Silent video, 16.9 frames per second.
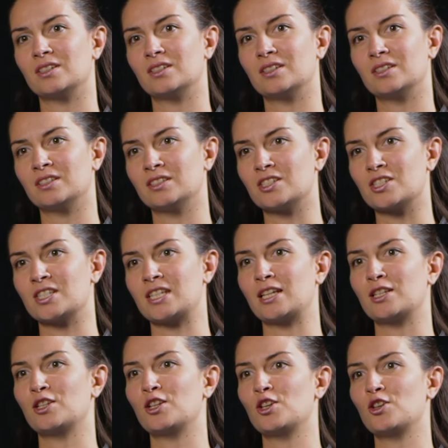
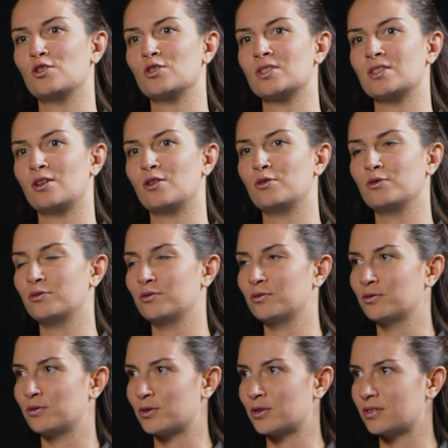understanding
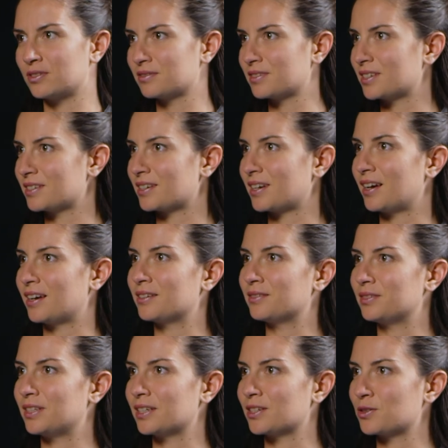yourself, or kind of
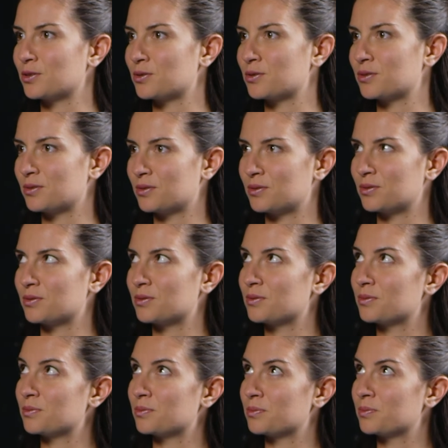like
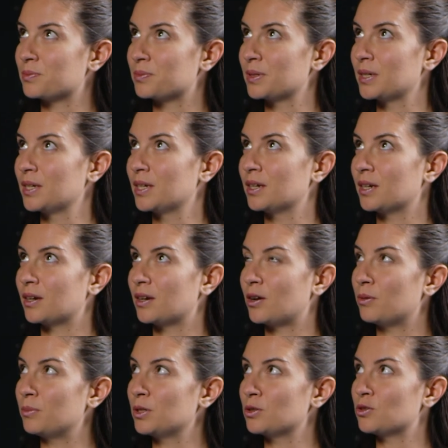
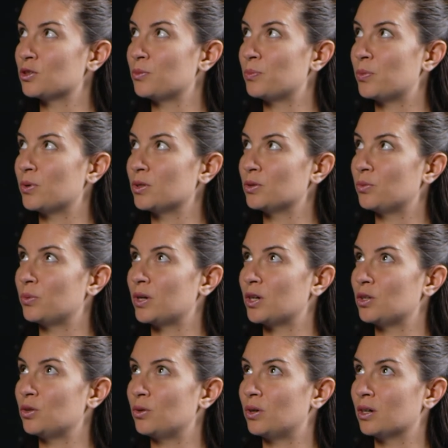coming to the point where
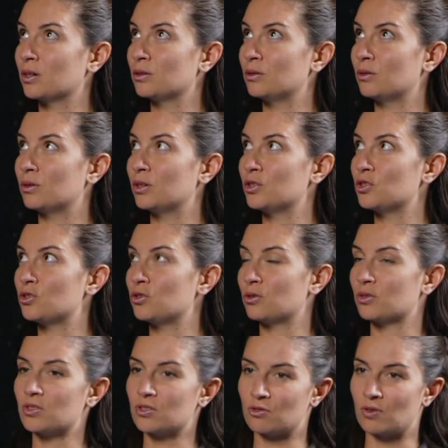you acknowledge
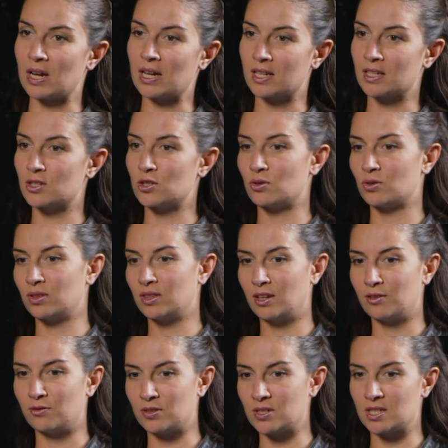your strengths, your
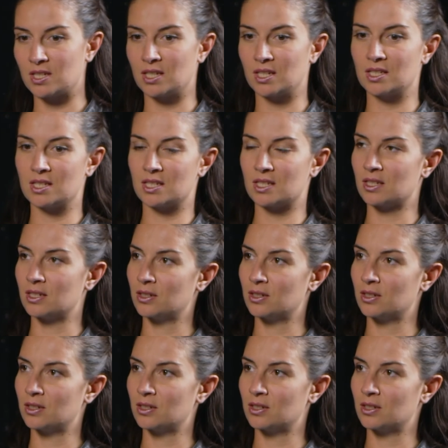deficits?